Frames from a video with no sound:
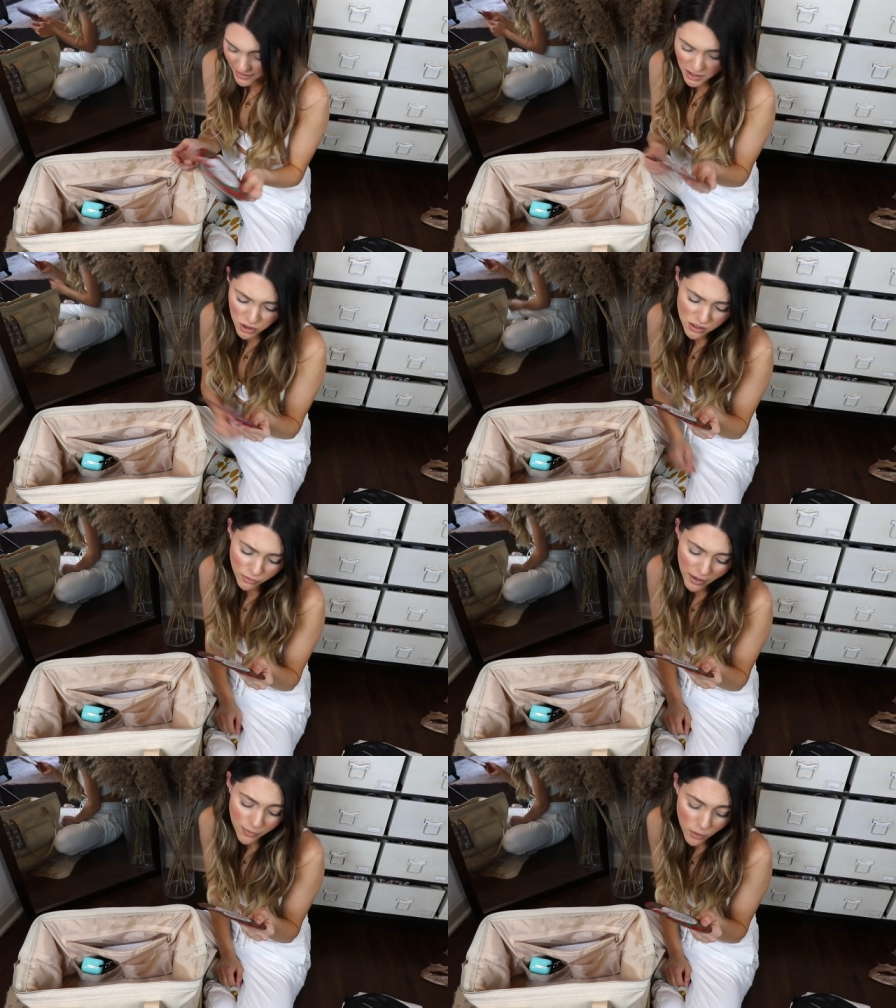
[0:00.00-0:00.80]
This is just a
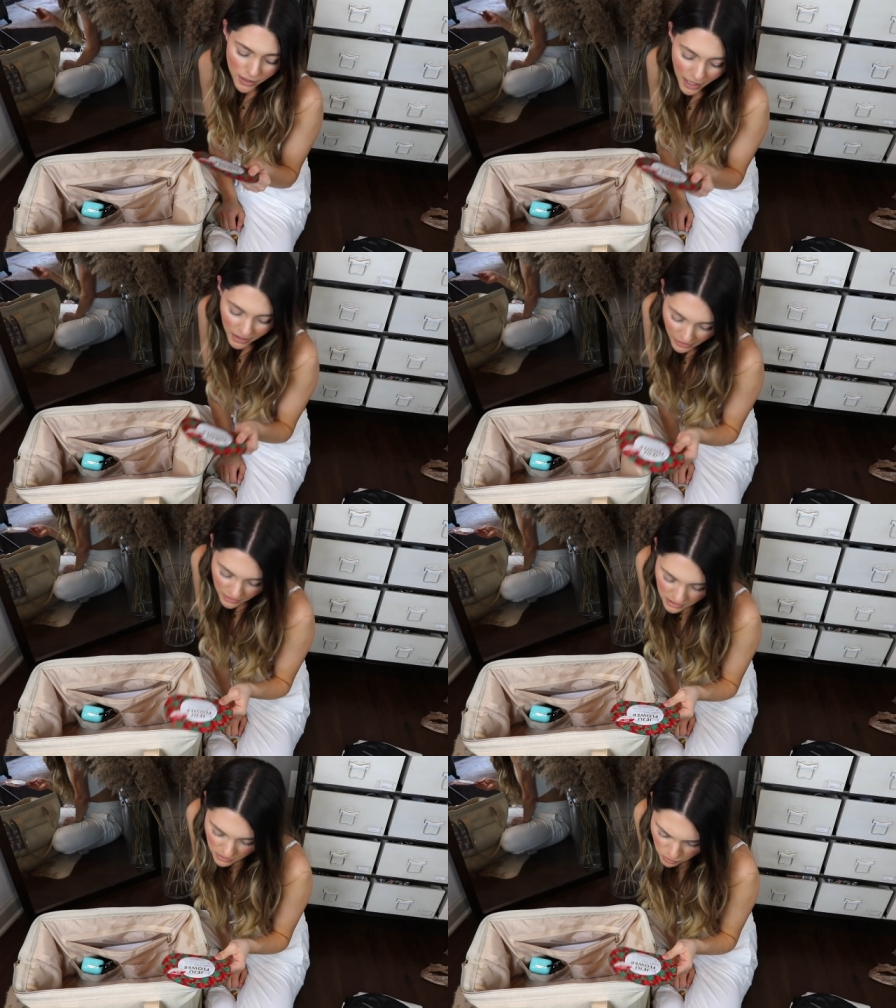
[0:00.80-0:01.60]
random one. I think
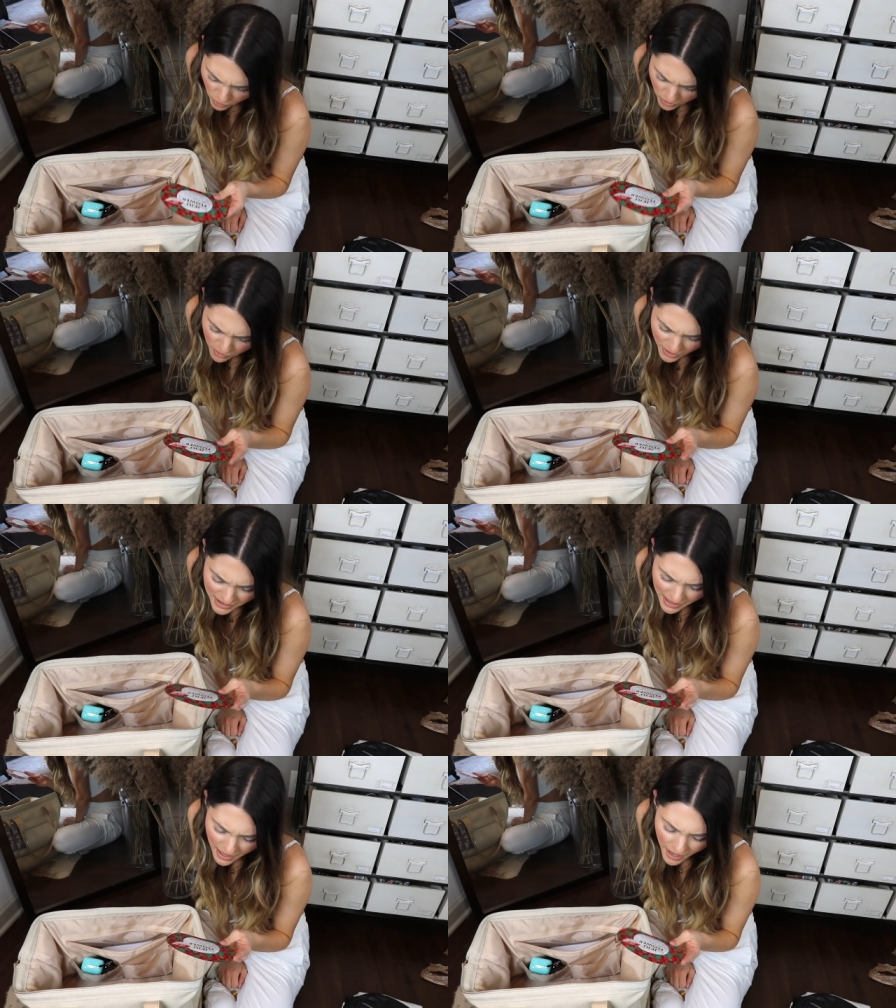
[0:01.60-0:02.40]
this is one of the ones
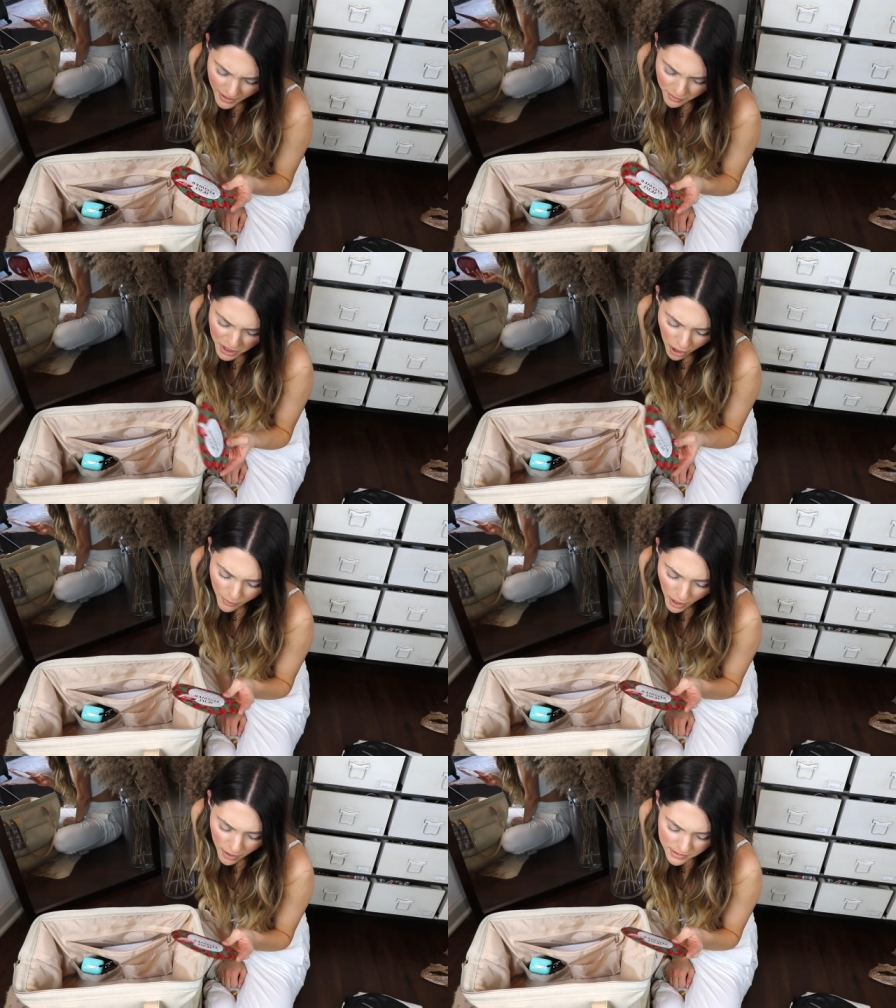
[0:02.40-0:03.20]
that I got in a PR
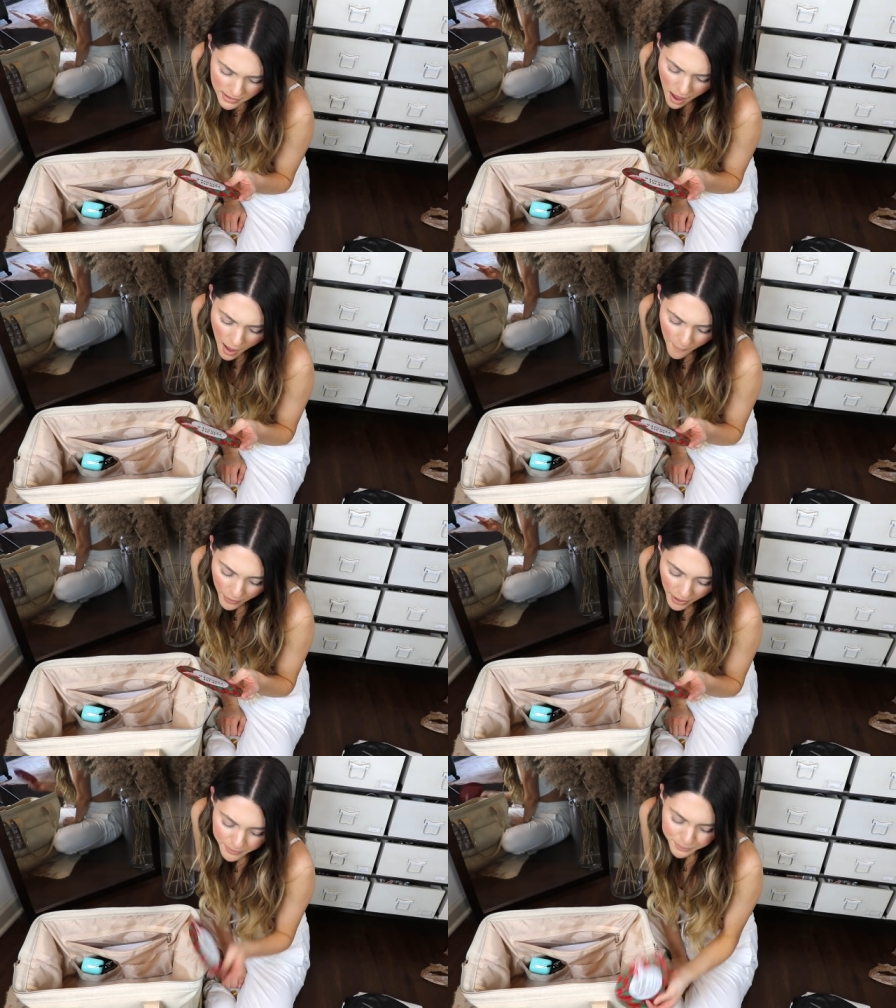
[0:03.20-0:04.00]
box products,
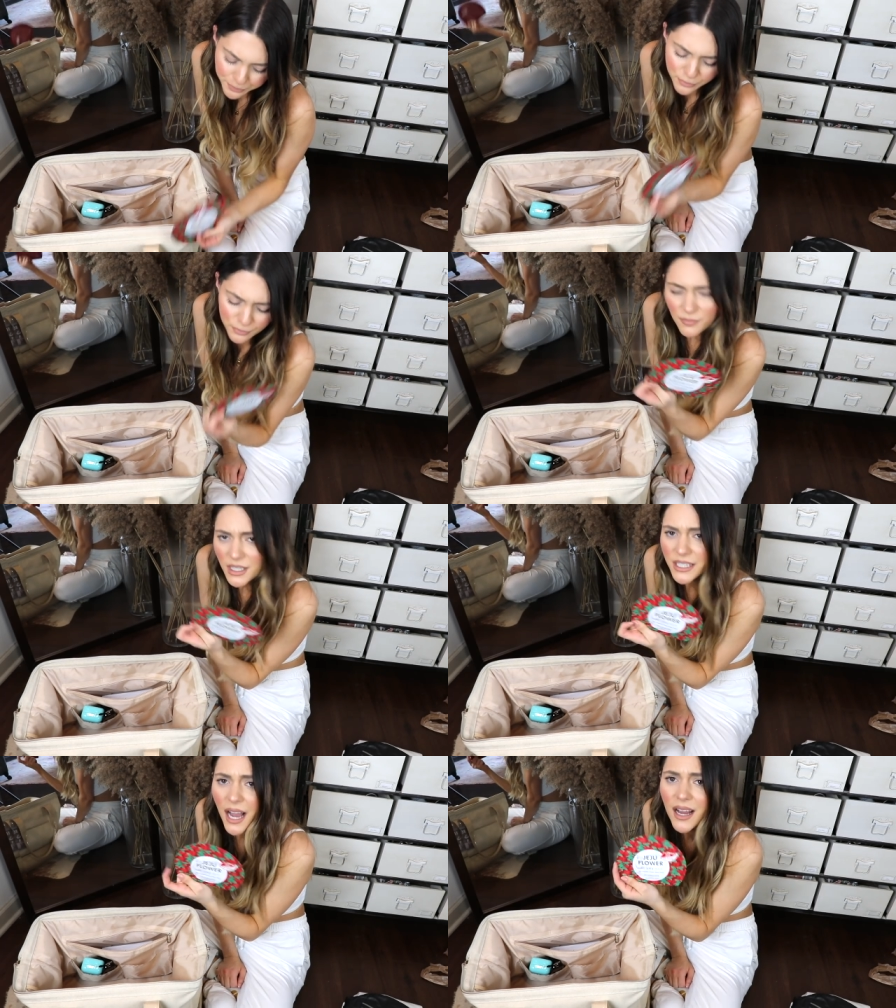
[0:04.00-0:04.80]
but
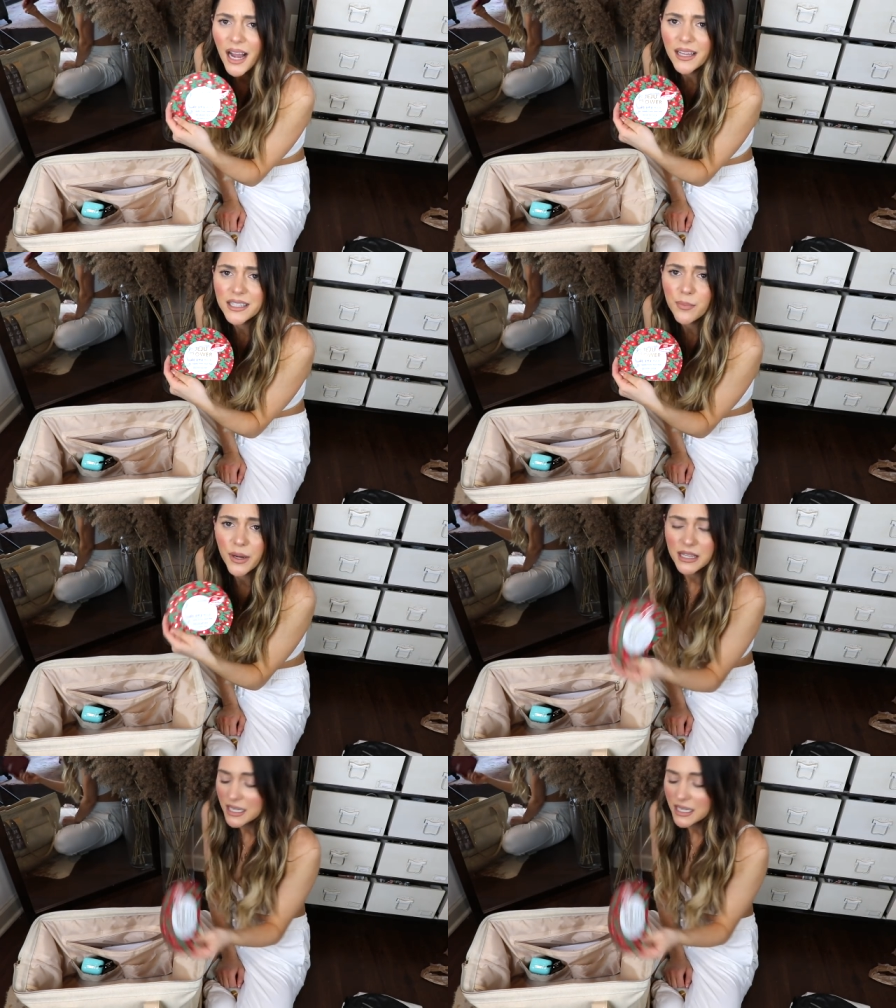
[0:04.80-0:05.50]
yeah, I like to bring